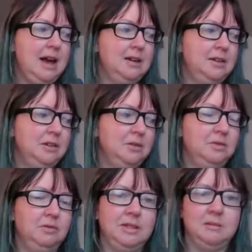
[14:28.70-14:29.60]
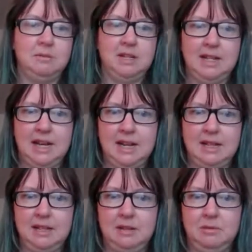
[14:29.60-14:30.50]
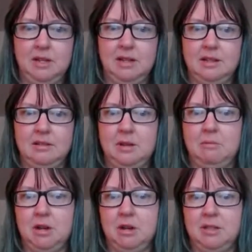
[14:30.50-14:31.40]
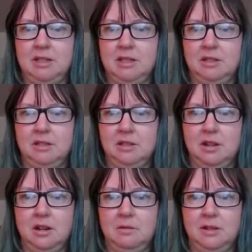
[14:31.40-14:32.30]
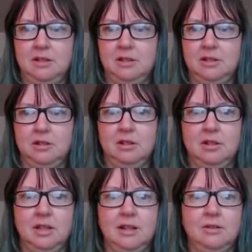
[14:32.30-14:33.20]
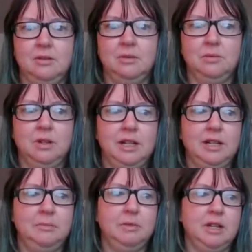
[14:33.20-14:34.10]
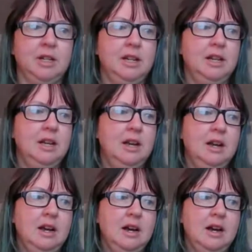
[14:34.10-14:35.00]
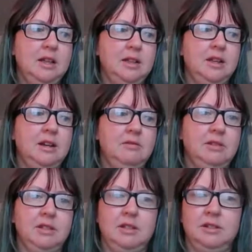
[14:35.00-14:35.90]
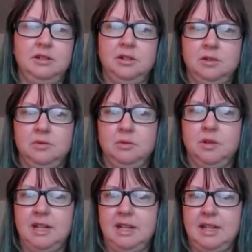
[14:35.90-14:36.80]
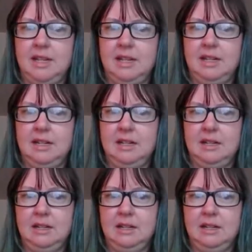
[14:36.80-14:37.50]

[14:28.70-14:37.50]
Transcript: I don't know if it was the mentality because of my mom and sister always struggling or what, but I think I was a little overweight then.